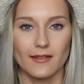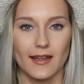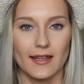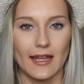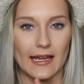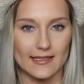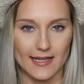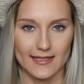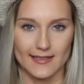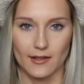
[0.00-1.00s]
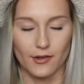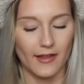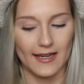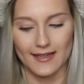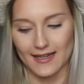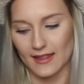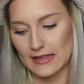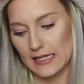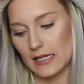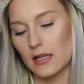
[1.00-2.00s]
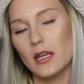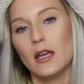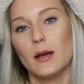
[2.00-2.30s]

like anti-cellulite kind of thing,